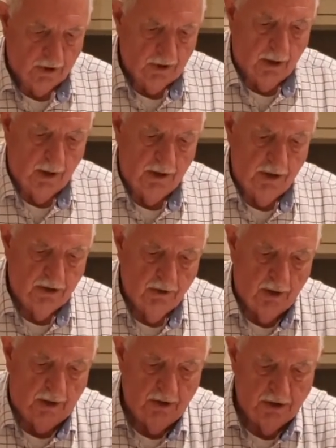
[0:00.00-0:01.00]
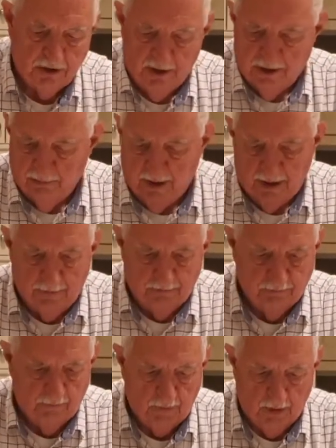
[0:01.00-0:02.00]
I just need to make,
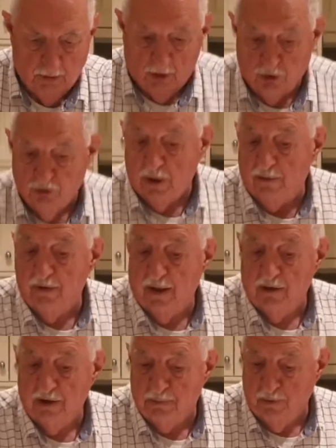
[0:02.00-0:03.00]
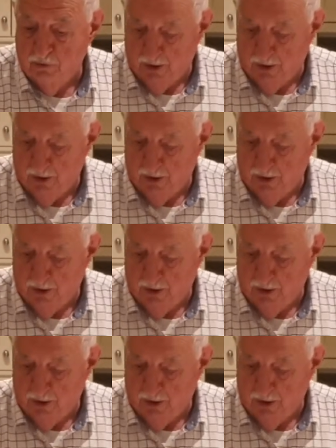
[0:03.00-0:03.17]
I should have another spoon